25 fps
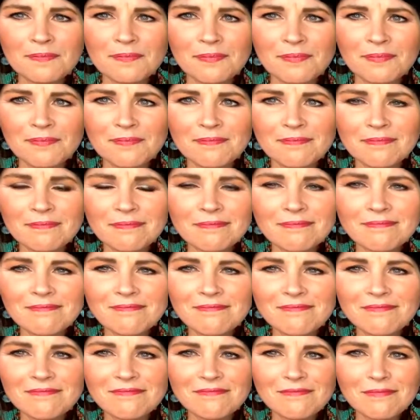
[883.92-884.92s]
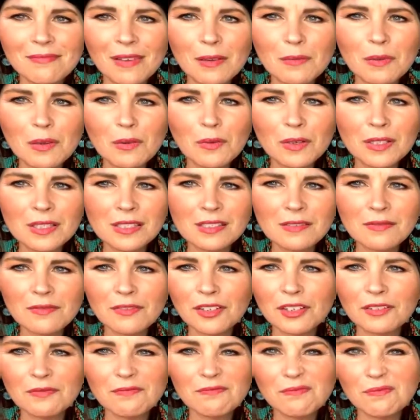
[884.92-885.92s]
Oh, we don't. Mm-mm. Maybe once
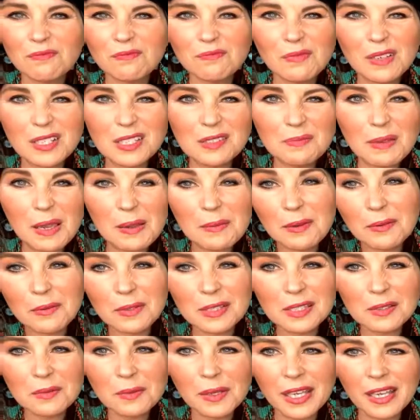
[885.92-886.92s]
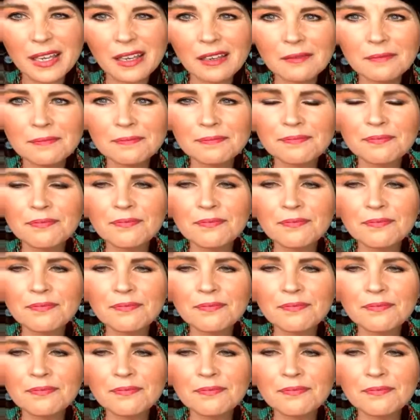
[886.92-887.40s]
every once, maybe once a week.